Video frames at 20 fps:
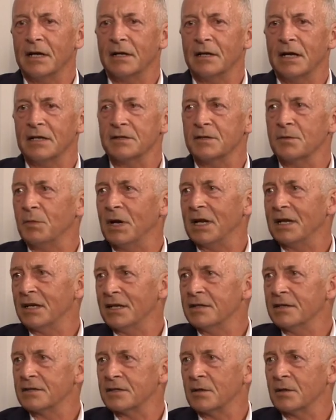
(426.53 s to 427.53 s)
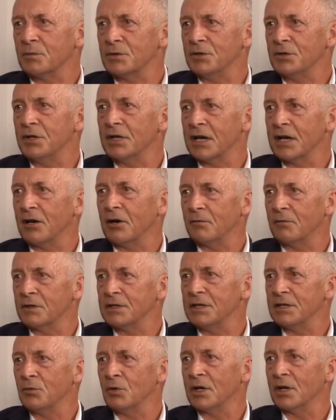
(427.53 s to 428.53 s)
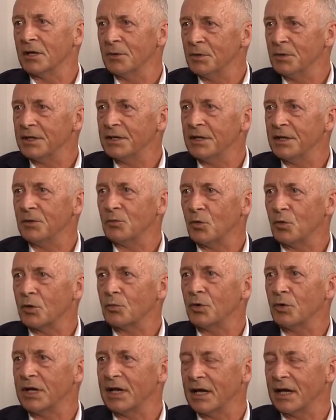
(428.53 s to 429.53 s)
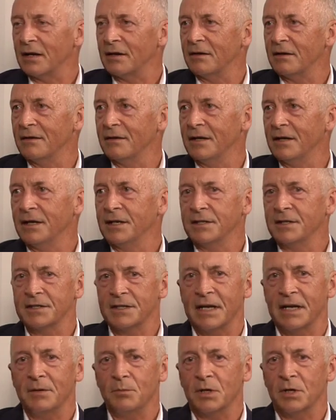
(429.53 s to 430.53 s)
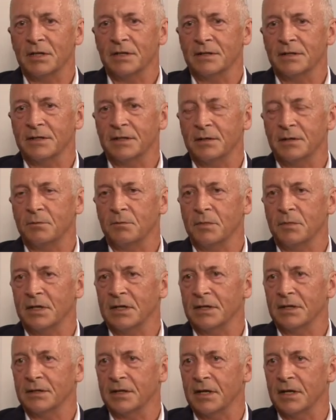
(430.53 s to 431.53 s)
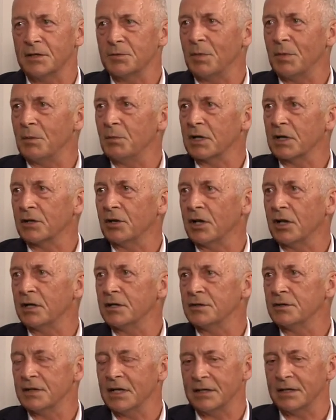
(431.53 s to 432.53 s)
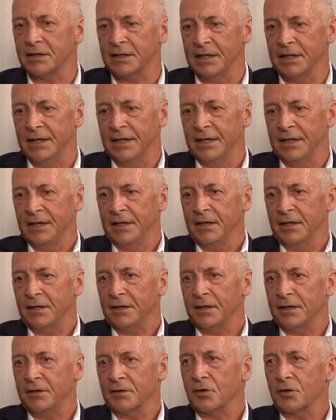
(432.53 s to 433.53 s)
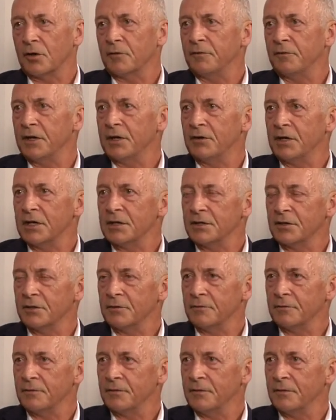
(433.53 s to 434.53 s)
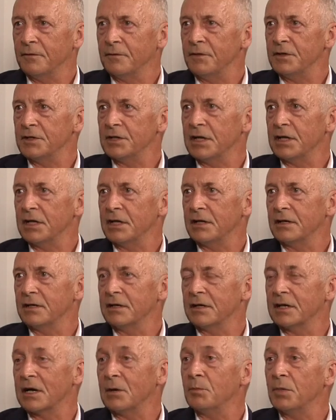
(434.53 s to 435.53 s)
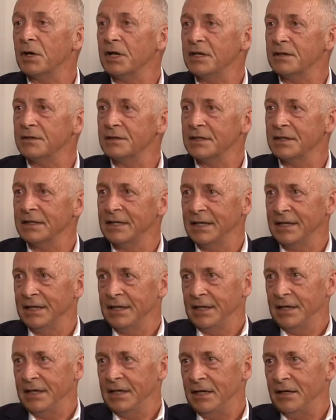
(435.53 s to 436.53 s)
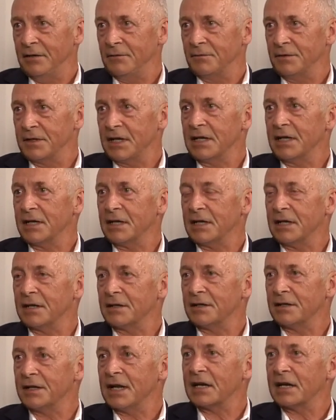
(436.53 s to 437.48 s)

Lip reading: as the matter is sub judice, obviously we're limited in what we can say, but it's public knowledge that the Confederation of Fishing Companies have taken out an